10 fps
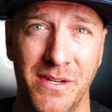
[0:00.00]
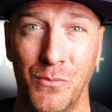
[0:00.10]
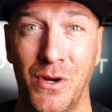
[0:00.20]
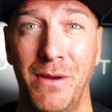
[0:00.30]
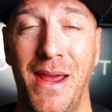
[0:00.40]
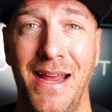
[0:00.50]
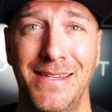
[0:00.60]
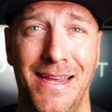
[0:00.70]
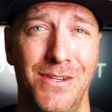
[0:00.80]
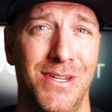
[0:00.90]
some
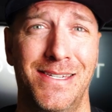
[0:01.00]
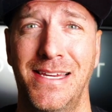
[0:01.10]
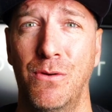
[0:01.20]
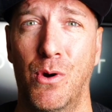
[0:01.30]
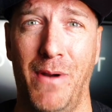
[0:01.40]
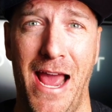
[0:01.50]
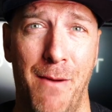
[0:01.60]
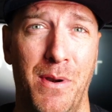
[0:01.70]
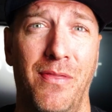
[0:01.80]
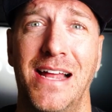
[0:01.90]
rebates, and just see what would
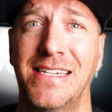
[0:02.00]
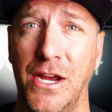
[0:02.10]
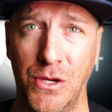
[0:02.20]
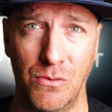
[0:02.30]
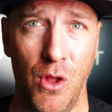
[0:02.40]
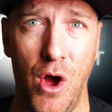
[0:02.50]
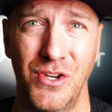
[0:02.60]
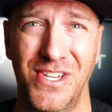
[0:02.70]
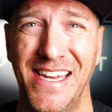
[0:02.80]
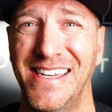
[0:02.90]
happen. And that's how you
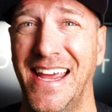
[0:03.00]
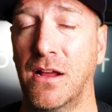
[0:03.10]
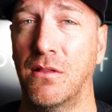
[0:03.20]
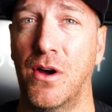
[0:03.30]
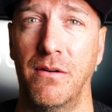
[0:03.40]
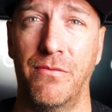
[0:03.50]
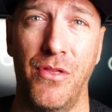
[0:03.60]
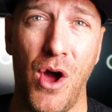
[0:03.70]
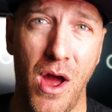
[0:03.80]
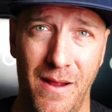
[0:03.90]
launch. Didn't take a lot of
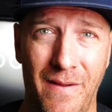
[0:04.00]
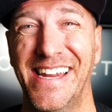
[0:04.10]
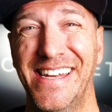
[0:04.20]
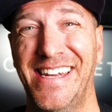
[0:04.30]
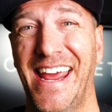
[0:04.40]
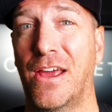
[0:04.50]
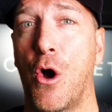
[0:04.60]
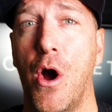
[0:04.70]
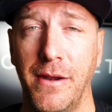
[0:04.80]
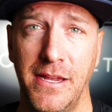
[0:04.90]
thought, didn't take
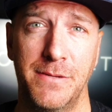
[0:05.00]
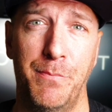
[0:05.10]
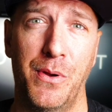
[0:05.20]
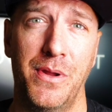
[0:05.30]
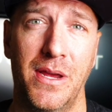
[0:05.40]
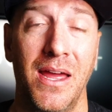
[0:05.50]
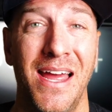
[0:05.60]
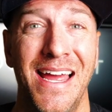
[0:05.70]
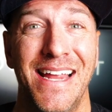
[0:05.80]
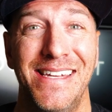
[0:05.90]
audience building,
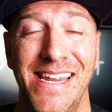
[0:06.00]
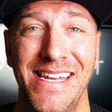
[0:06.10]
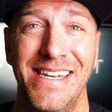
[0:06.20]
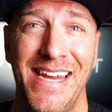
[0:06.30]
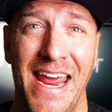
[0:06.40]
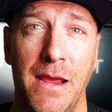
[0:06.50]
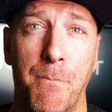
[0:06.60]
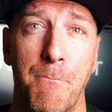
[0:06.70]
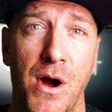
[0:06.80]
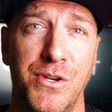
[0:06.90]
didn't take
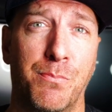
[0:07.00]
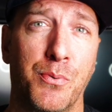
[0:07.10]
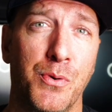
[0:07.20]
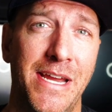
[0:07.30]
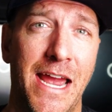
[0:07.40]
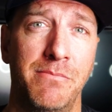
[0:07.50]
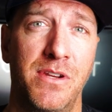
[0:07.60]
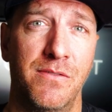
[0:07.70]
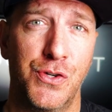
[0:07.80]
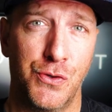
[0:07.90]
much
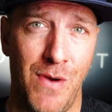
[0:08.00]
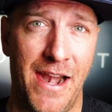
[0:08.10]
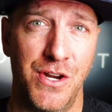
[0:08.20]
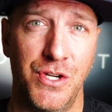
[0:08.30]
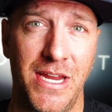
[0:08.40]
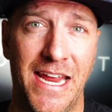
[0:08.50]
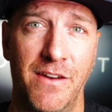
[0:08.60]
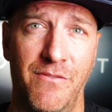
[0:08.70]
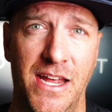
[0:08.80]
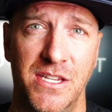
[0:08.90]
preemptive strategy in
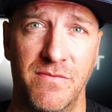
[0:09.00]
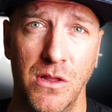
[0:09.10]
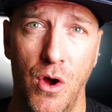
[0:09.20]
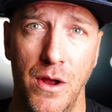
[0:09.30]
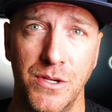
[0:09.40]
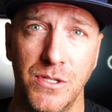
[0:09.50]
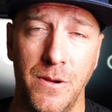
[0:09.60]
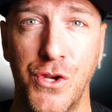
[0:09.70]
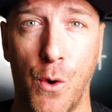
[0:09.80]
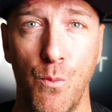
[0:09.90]
advance of a launch.
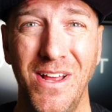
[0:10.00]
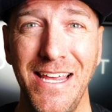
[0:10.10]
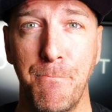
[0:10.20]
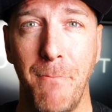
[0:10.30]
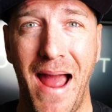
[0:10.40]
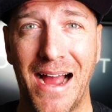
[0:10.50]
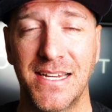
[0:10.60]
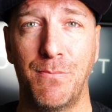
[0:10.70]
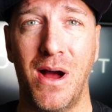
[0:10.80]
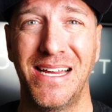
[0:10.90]
To really
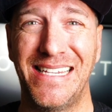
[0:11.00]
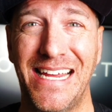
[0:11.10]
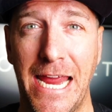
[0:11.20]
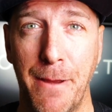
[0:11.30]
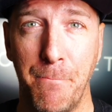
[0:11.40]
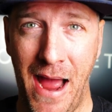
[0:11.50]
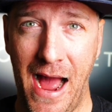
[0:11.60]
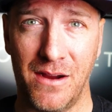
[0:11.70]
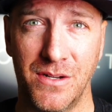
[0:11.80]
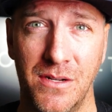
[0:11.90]
maximize the
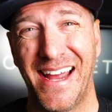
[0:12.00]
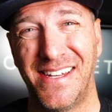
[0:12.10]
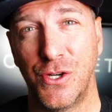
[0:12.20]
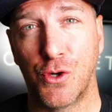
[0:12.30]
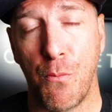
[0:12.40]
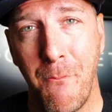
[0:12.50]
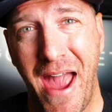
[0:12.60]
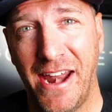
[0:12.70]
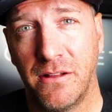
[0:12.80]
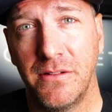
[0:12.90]
impact and to
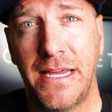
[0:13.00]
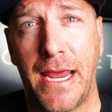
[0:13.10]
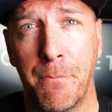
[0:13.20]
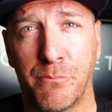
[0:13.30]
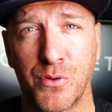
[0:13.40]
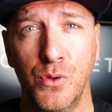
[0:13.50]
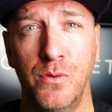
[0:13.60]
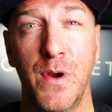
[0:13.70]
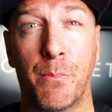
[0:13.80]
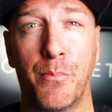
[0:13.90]
dramatically
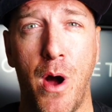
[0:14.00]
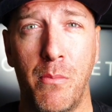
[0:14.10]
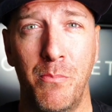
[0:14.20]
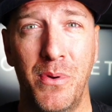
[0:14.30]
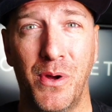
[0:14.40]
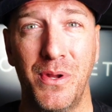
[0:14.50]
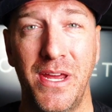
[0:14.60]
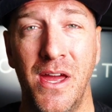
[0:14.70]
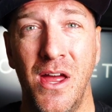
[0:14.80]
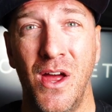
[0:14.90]
improve your
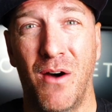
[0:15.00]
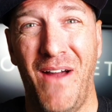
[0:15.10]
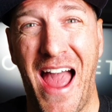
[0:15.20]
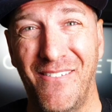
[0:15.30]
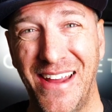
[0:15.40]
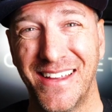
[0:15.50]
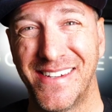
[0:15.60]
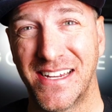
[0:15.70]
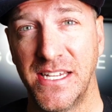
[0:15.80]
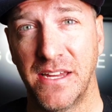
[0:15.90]
probability of having a
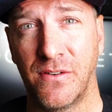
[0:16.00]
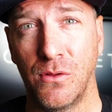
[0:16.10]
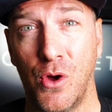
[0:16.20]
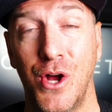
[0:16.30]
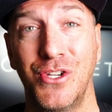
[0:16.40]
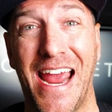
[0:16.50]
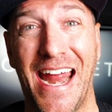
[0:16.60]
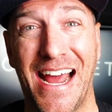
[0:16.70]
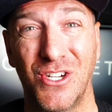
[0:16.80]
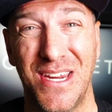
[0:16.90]
successful launch
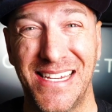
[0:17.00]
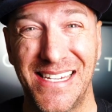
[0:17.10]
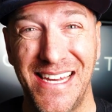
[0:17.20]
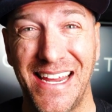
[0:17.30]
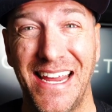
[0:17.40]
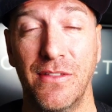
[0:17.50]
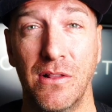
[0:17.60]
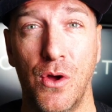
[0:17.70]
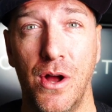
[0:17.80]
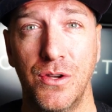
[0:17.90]
and actually sticking the
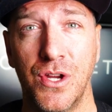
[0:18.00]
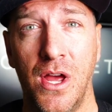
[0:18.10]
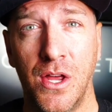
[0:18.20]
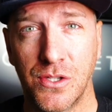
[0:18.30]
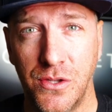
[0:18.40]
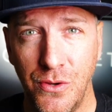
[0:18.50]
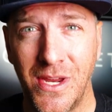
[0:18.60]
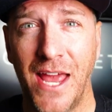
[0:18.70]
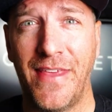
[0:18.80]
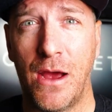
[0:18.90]
launch so that you
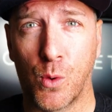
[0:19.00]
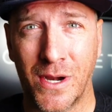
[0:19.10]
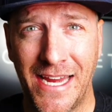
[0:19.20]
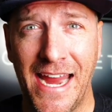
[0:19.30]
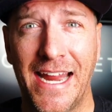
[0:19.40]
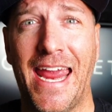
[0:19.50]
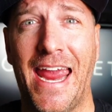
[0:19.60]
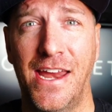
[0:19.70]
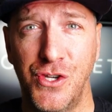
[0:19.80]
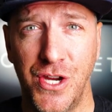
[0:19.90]
get that organic
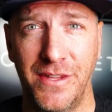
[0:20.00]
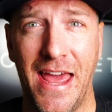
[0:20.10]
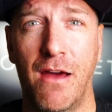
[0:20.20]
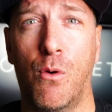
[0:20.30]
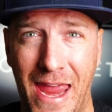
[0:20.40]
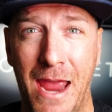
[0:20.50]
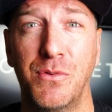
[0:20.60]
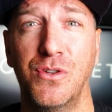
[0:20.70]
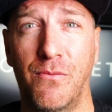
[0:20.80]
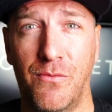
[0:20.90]
engine, that
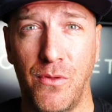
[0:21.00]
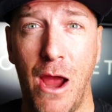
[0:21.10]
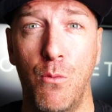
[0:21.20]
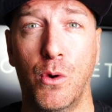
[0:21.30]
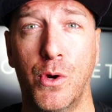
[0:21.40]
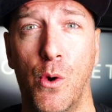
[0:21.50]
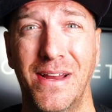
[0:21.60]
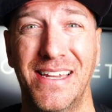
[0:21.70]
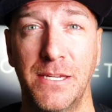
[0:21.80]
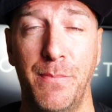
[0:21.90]
Amazon flywheel
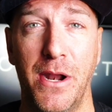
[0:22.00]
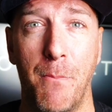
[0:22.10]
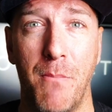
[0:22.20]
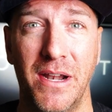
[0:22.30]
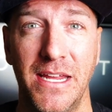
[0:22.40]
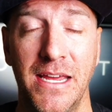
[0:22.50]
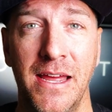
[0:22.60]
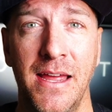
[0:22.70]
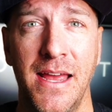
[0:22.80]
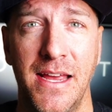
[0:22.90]
going to spit out money,
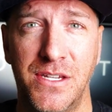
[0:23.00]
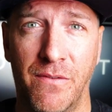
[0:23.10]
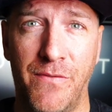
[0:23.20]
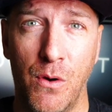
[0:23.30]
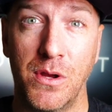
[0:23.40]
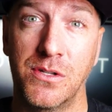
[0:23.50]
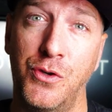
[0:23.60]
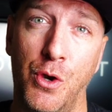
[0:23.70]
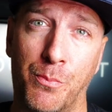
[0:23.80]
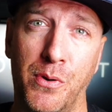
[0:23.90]
is to focus
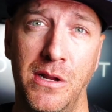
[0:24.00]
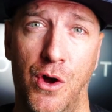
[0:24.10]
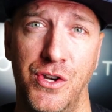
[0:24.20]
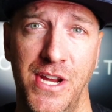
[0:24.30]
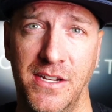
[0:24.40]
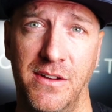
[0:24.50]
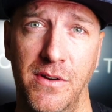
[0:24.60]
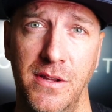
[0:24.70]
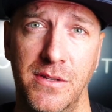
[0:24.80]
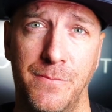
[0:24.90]
on your pre-launch
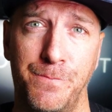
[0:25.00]
activities.